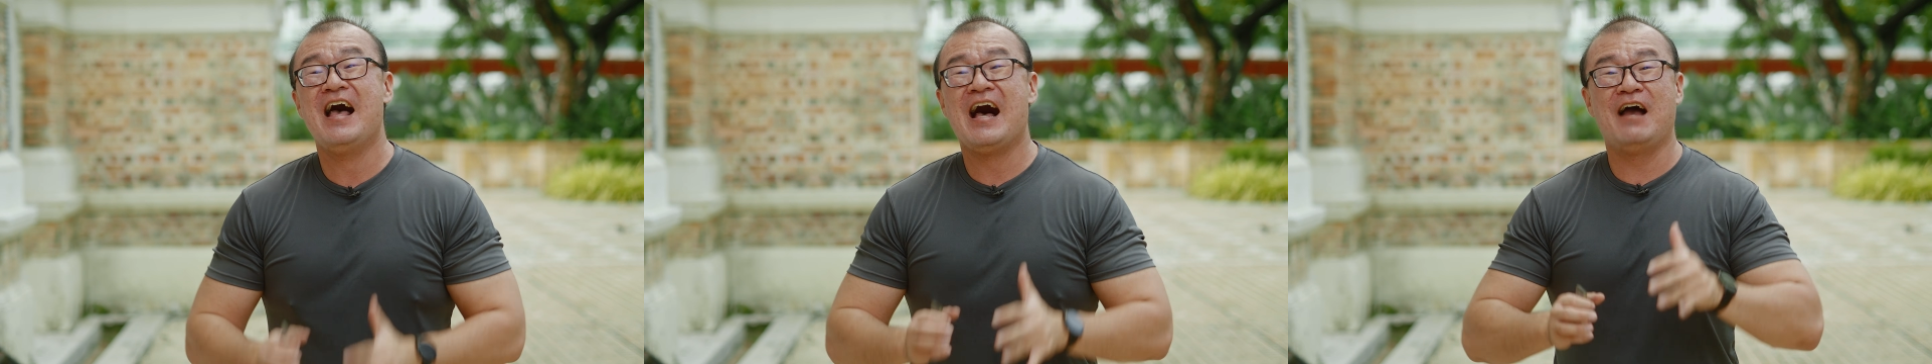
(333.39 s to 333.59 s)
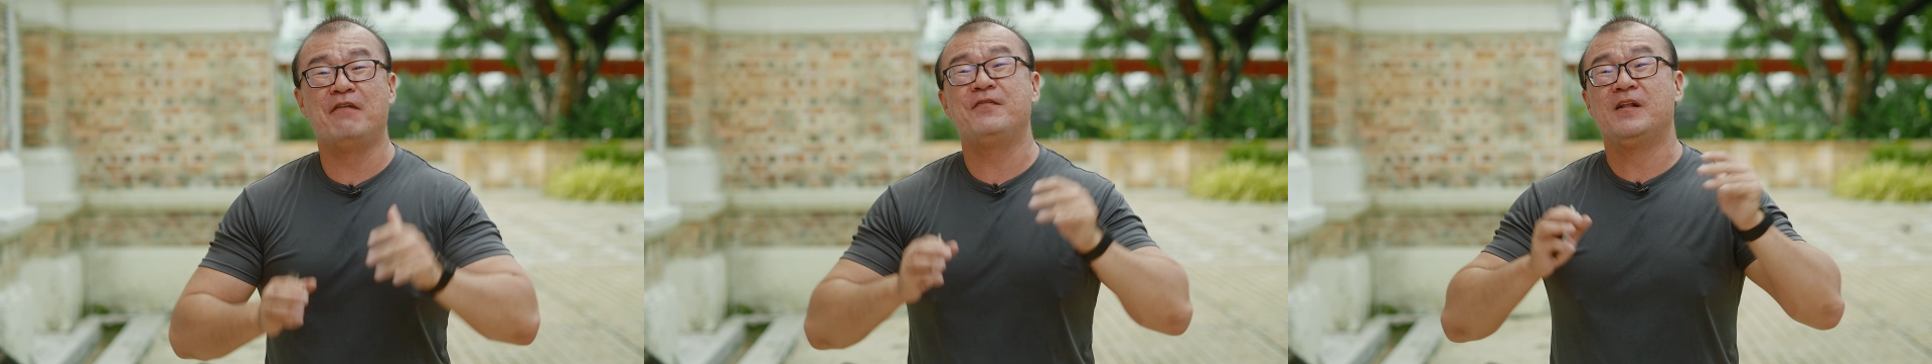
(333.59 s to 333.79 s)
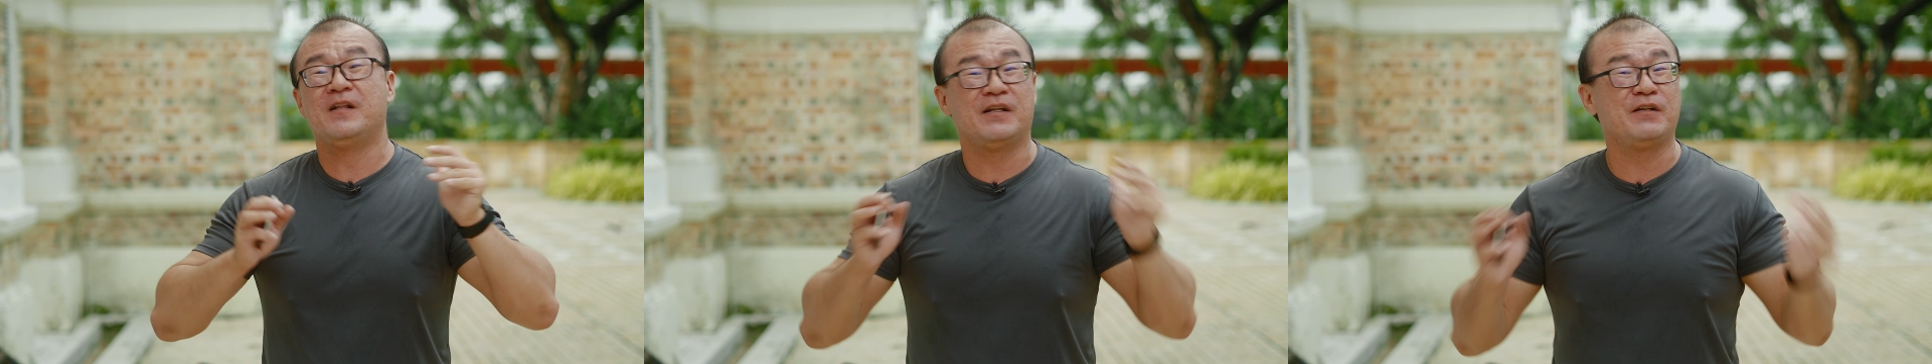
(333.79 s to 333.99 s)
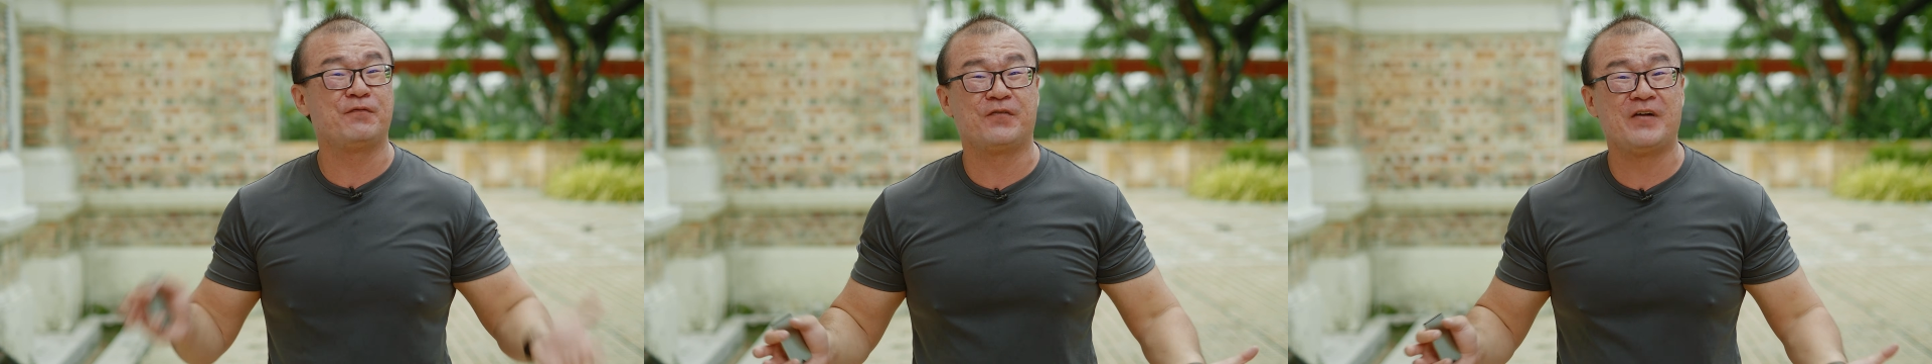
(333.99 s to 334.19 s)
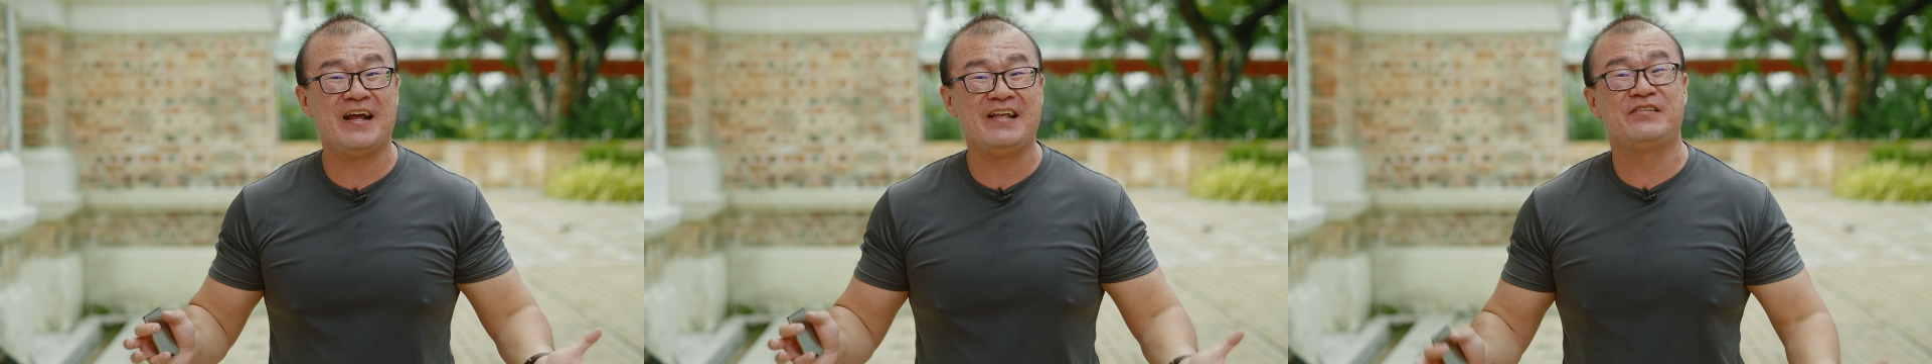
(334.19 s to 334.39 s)
I have a lot of
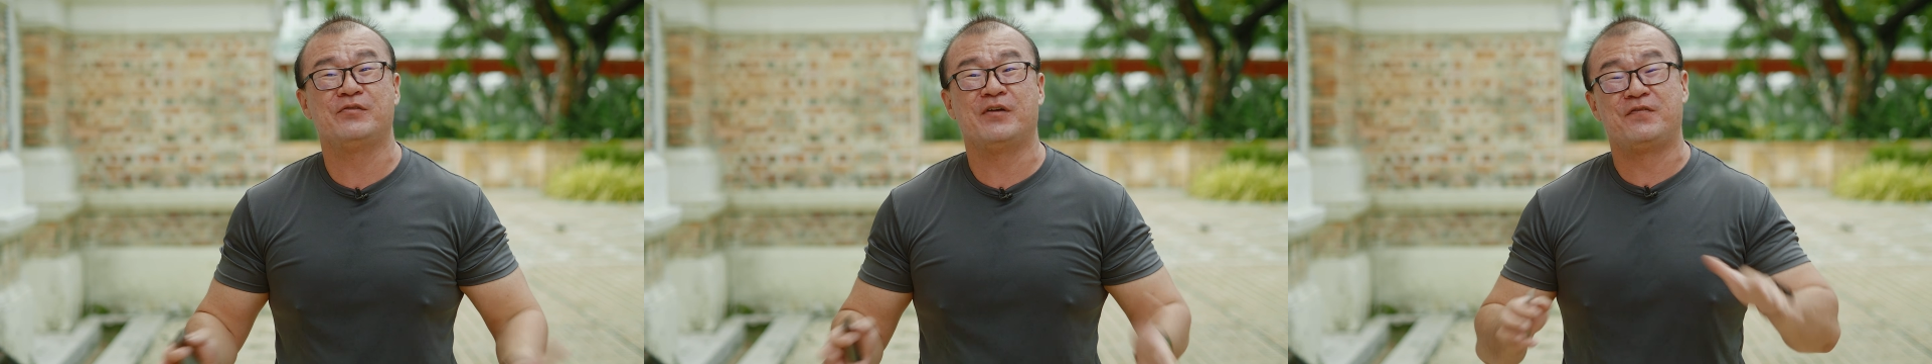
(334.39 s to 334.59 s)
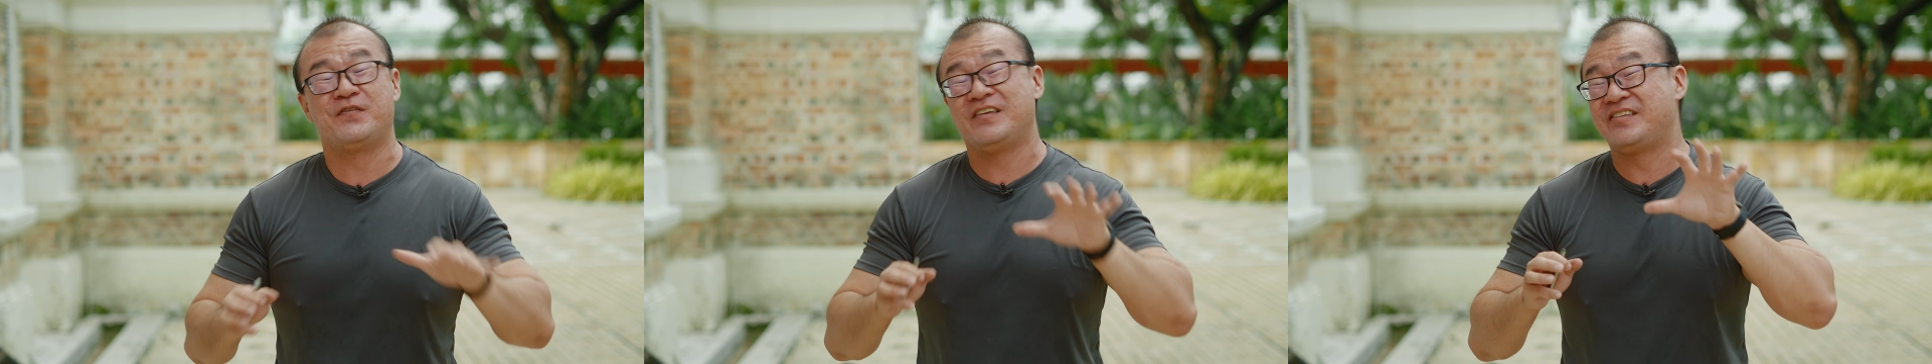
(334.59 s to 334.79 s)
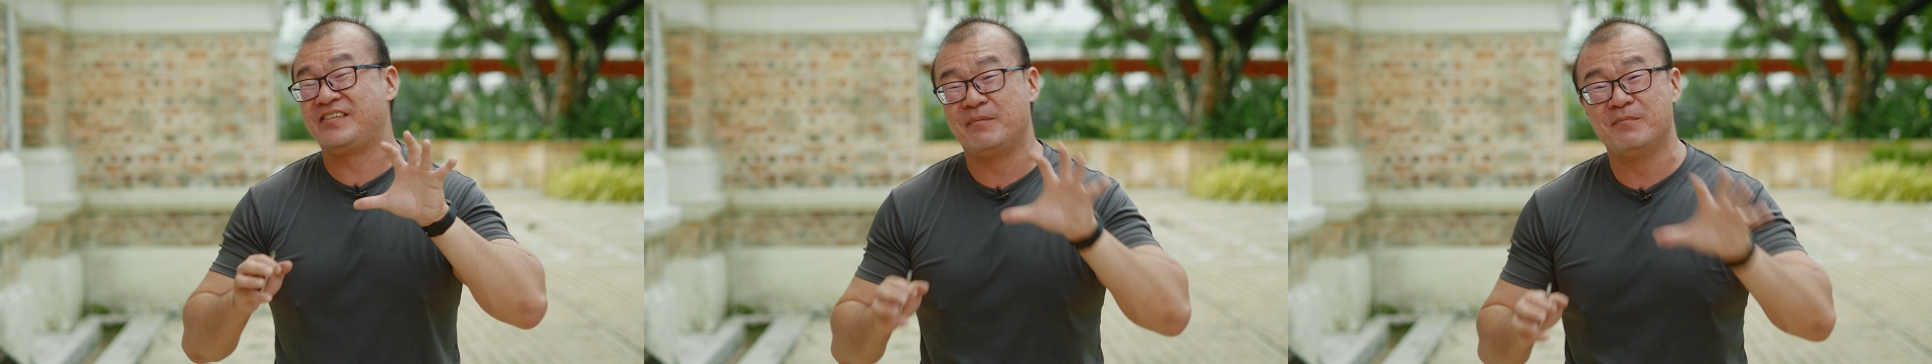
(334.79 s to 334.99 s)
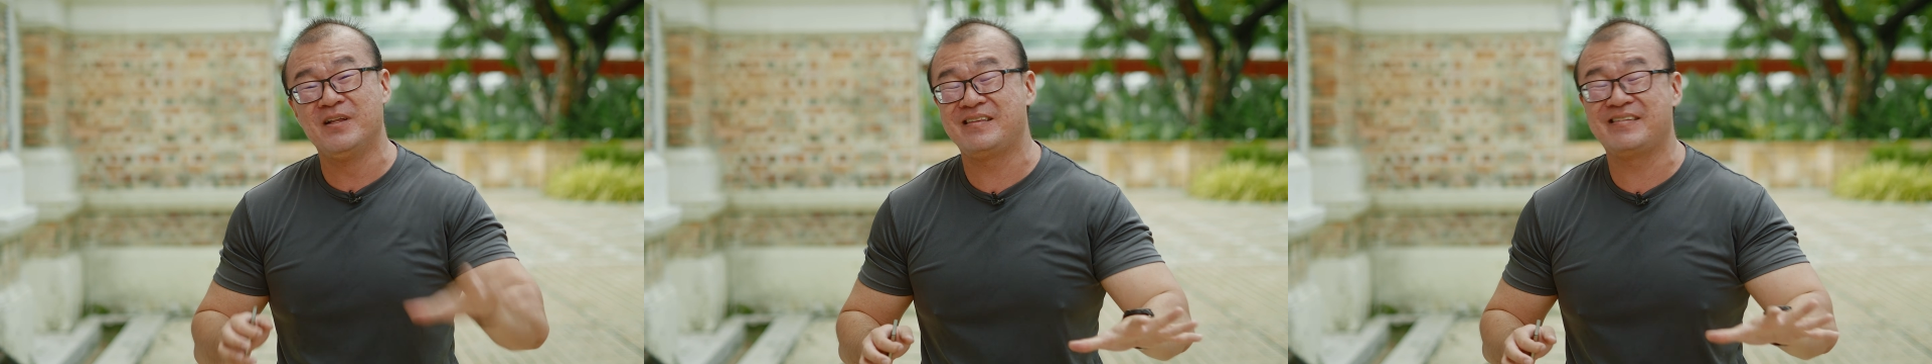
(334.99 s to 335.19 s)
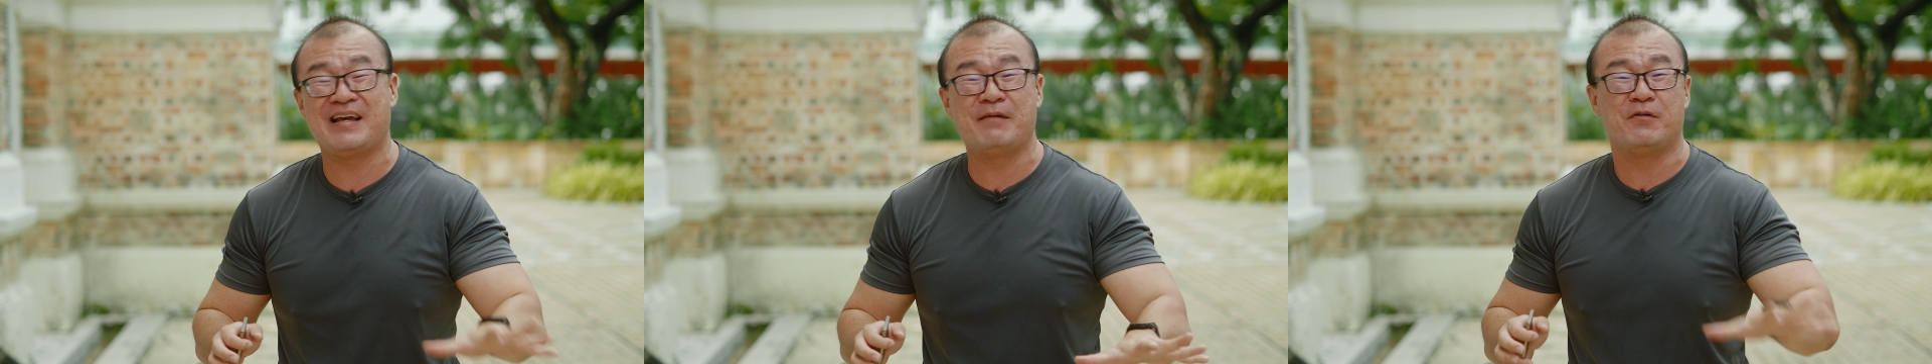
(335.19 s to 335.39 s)
friends who have similar
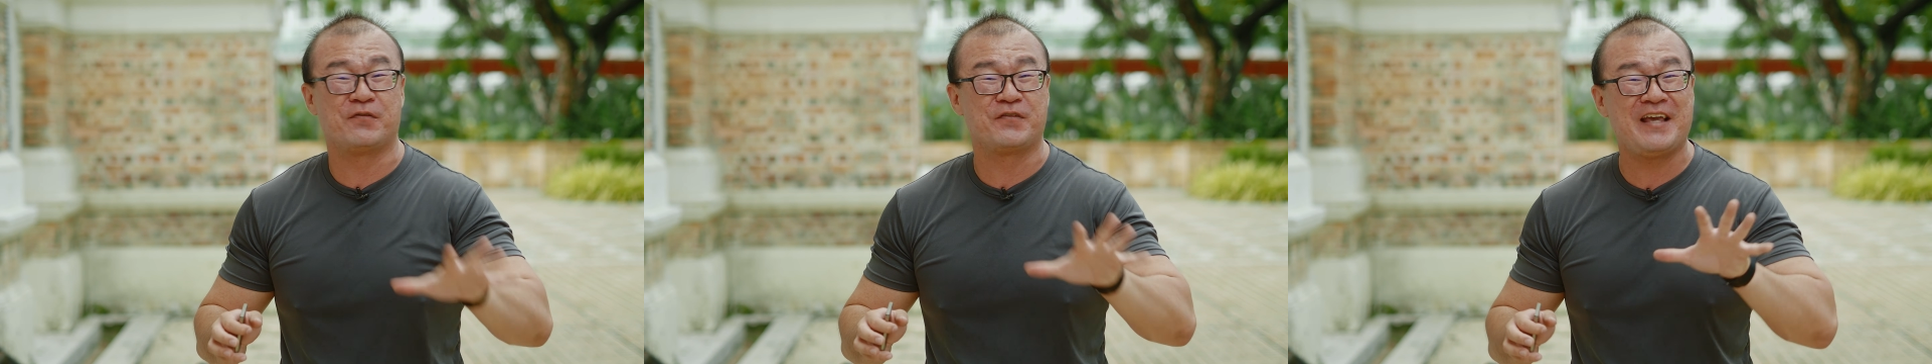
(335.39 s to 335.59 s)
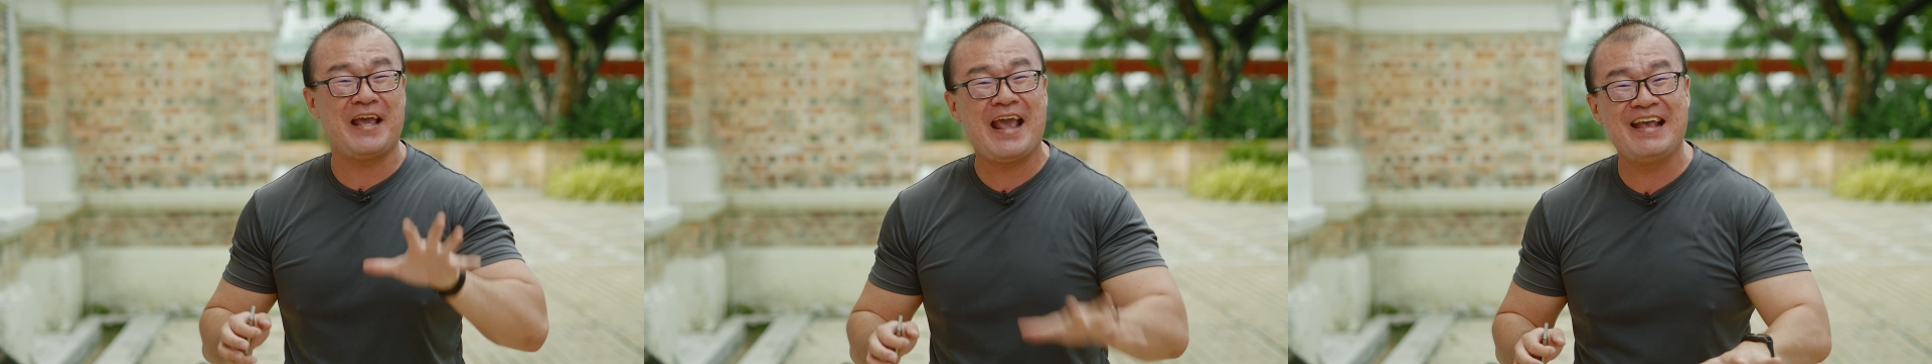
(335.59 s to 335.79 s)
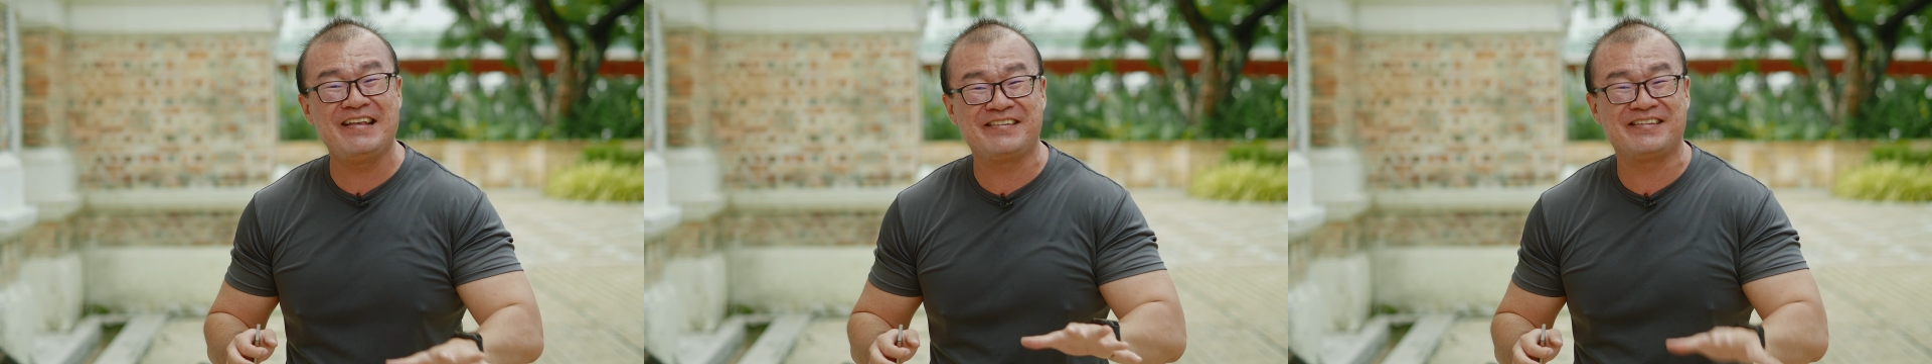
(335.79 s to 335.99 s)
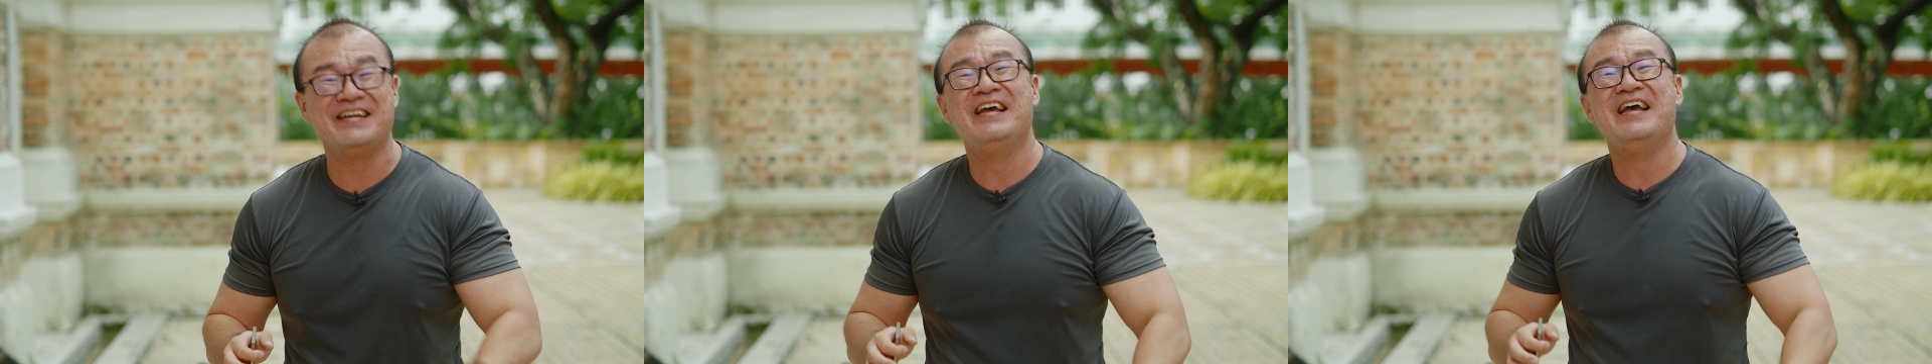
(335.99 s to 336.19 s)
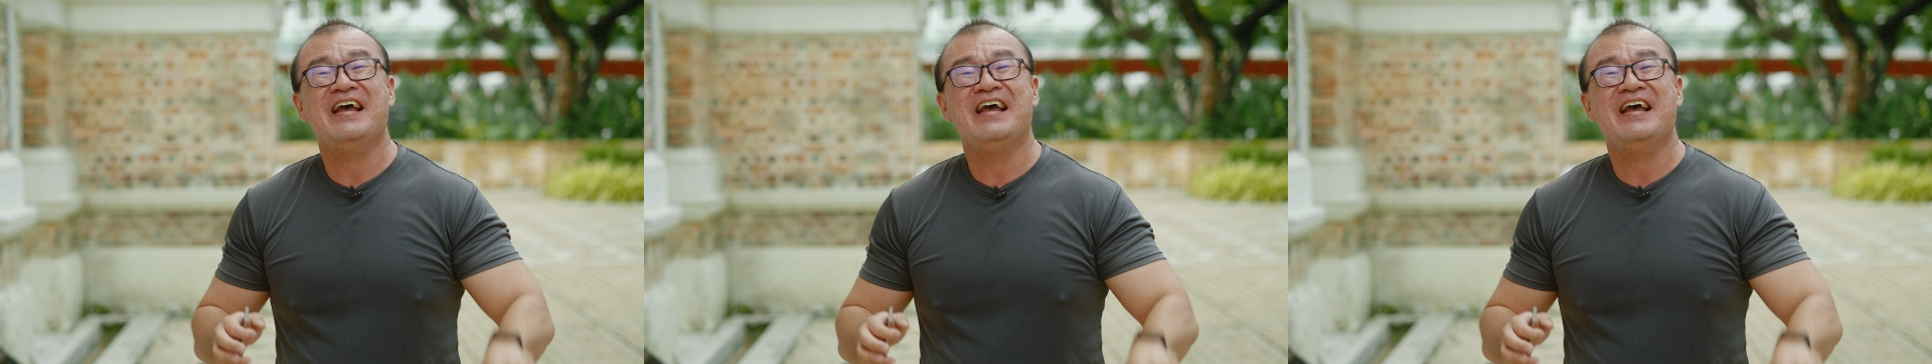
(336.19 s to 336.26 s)
type of case.